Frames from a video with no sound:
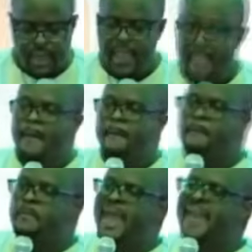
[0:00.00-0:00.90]

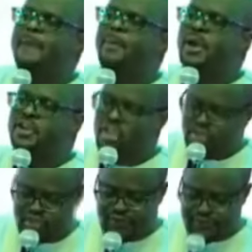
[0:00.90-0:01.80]
Many
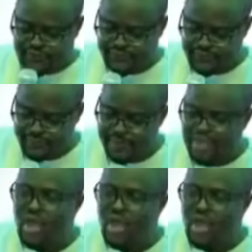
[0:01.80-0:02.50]
politicians, because of